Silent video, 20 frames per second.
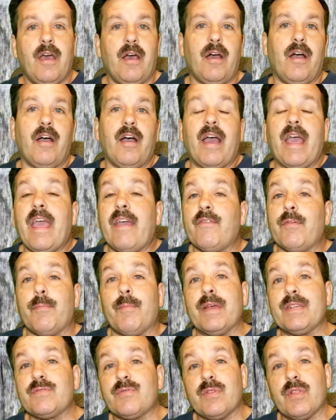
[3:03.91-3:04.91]
Uh, I haven't
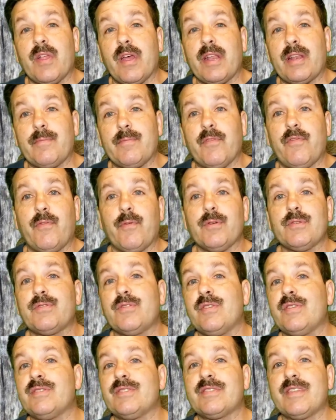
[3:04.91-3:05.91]
messed with lighting before,
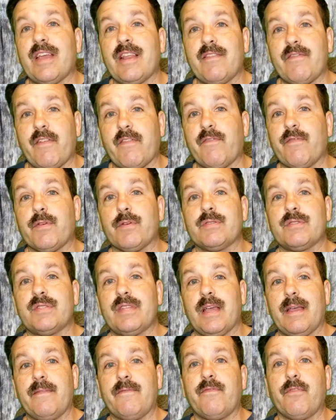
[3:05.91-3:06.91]
so this is kind of a first
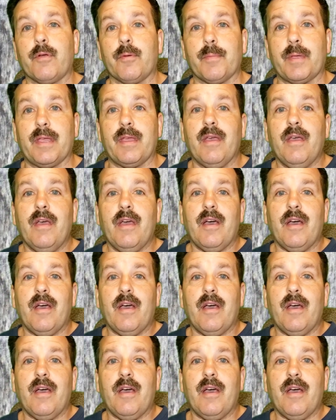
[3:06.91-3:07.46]
time for me.